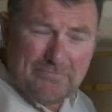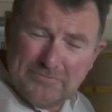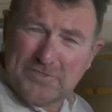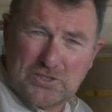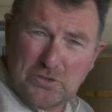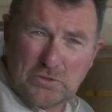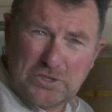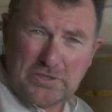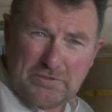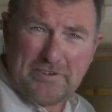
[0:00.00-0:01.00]

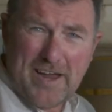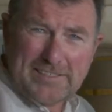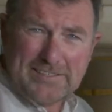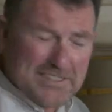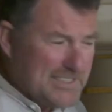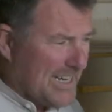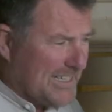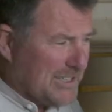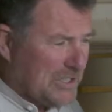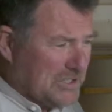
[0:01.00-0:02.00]
social effects, the
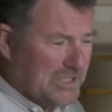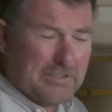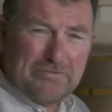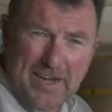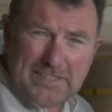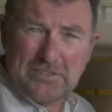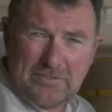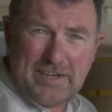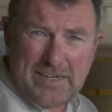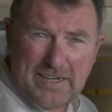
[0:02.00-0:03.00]
psychological effects of any